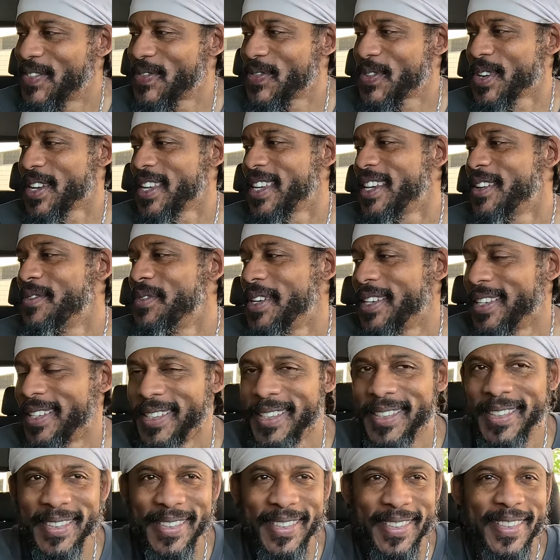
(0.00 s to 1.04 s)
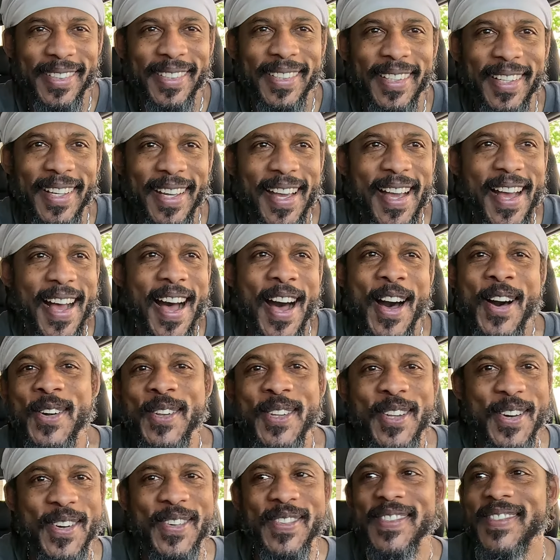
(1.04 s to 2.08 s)
forgiving I
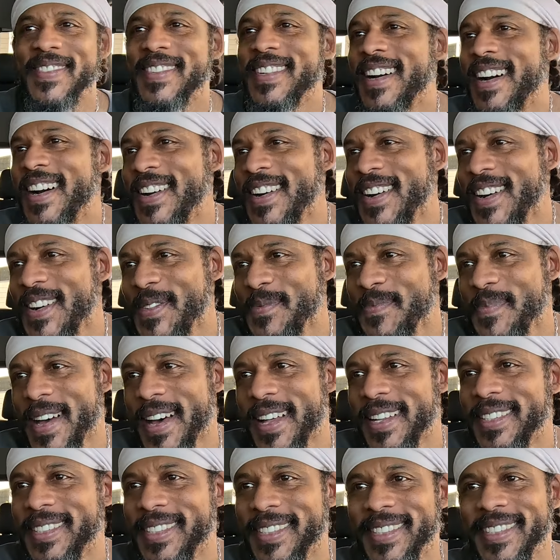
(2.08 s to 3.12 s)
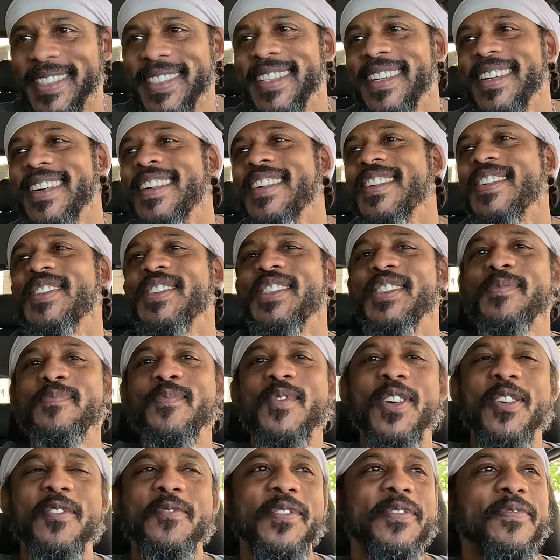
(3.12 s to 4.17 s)
don't know our, our palates hers
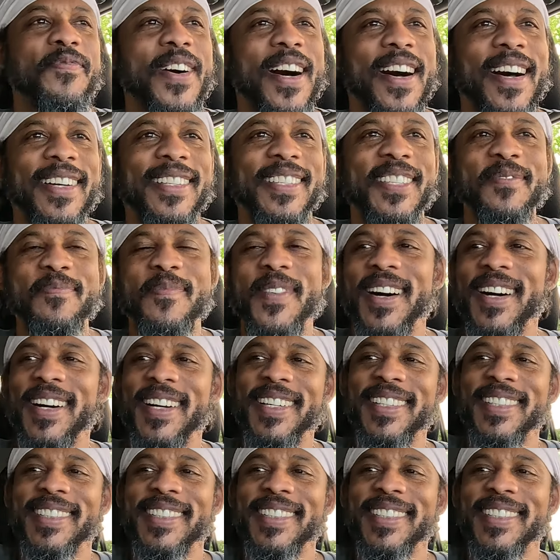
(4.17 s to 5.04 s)
more refined than mine